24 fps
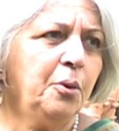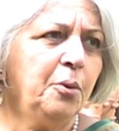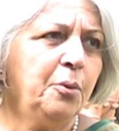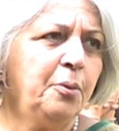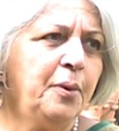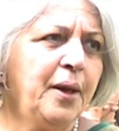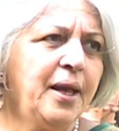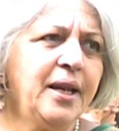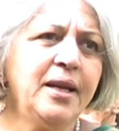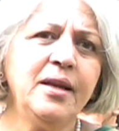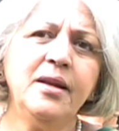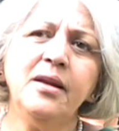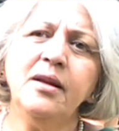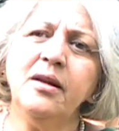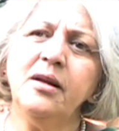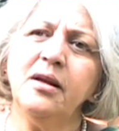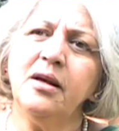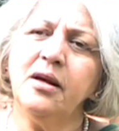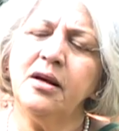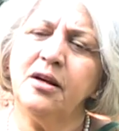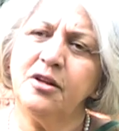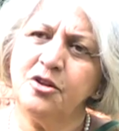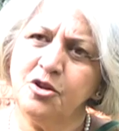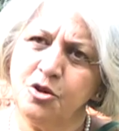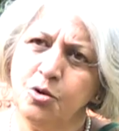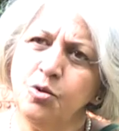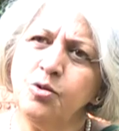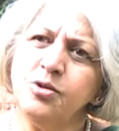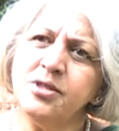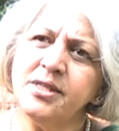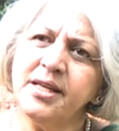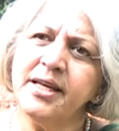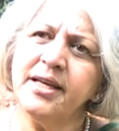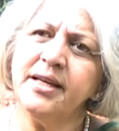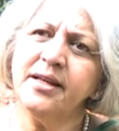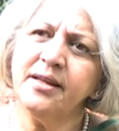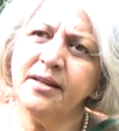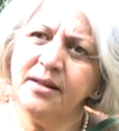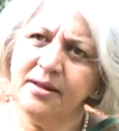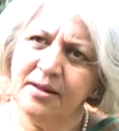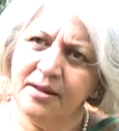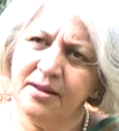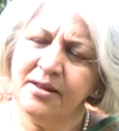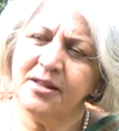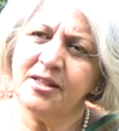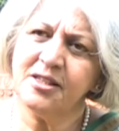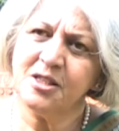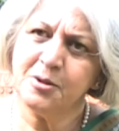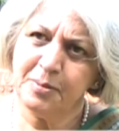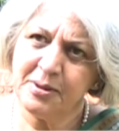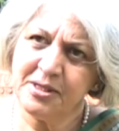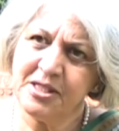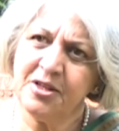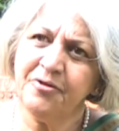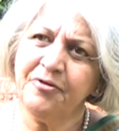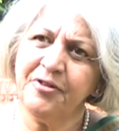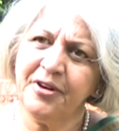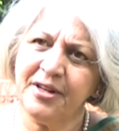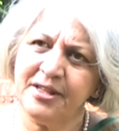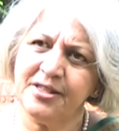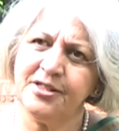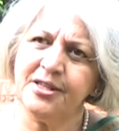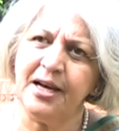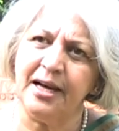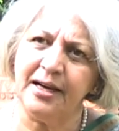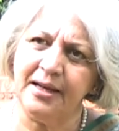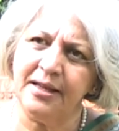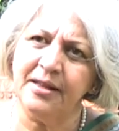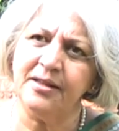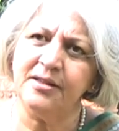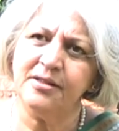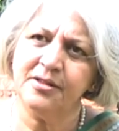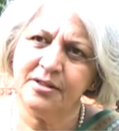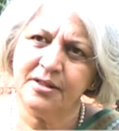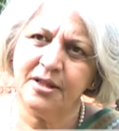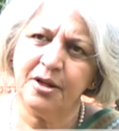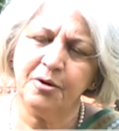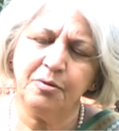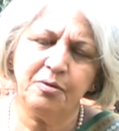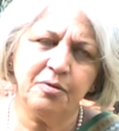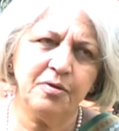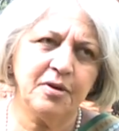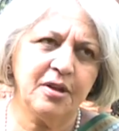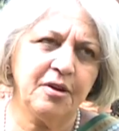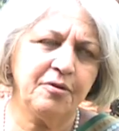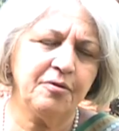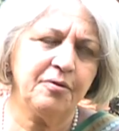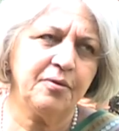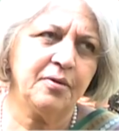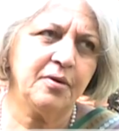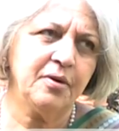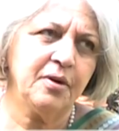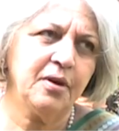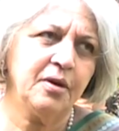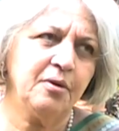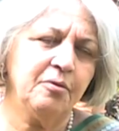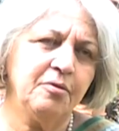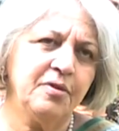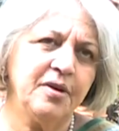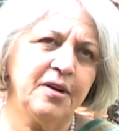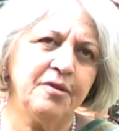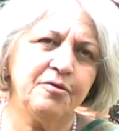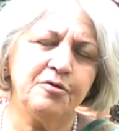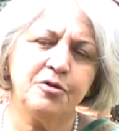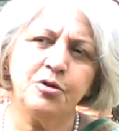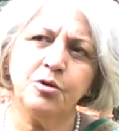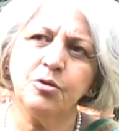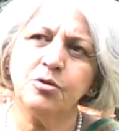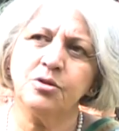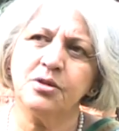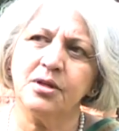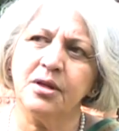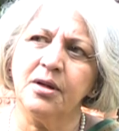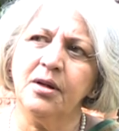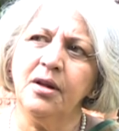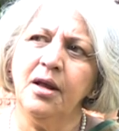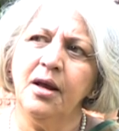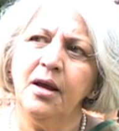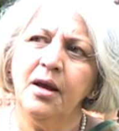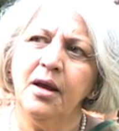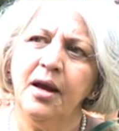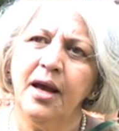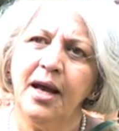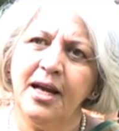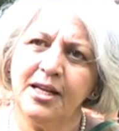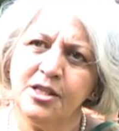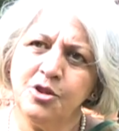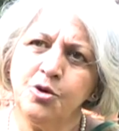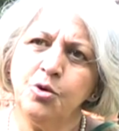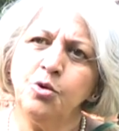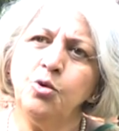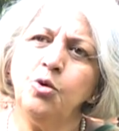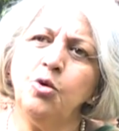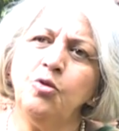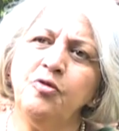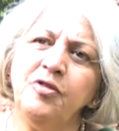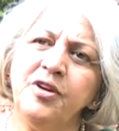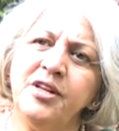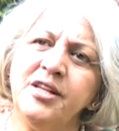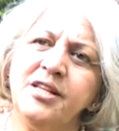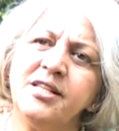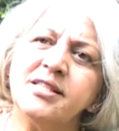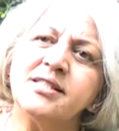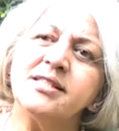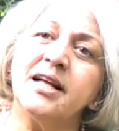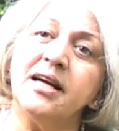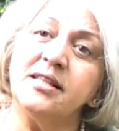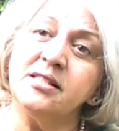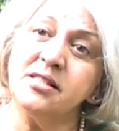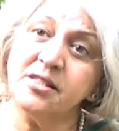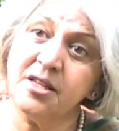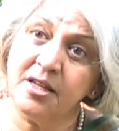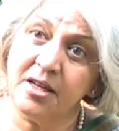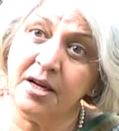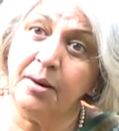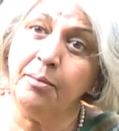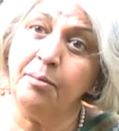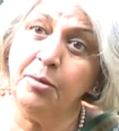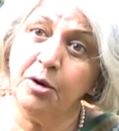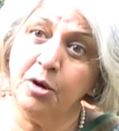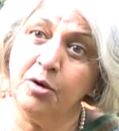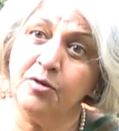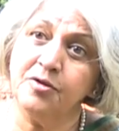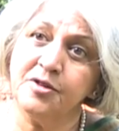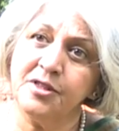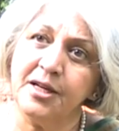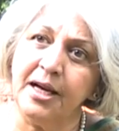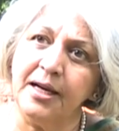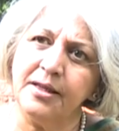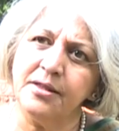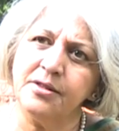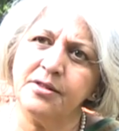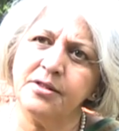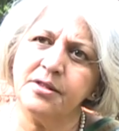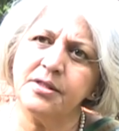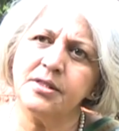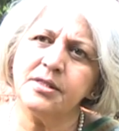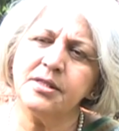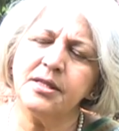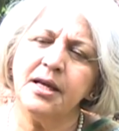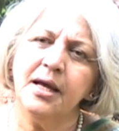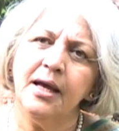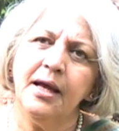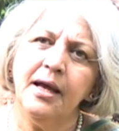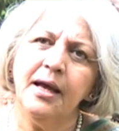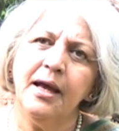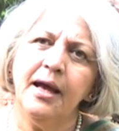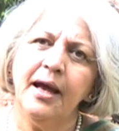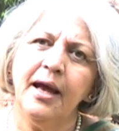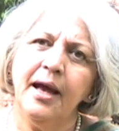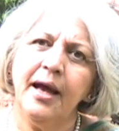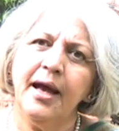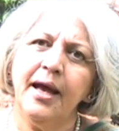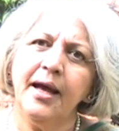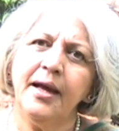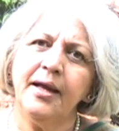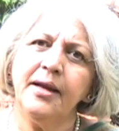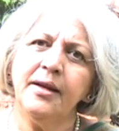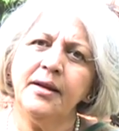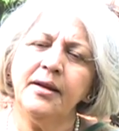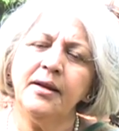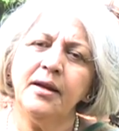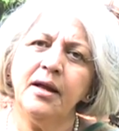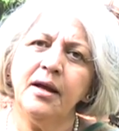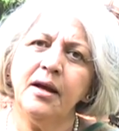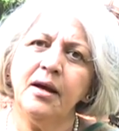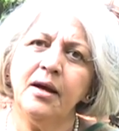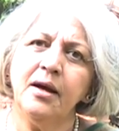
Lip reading: when choosing the specific challenge that we have chosen, as you know, we discussed a number of challenges. And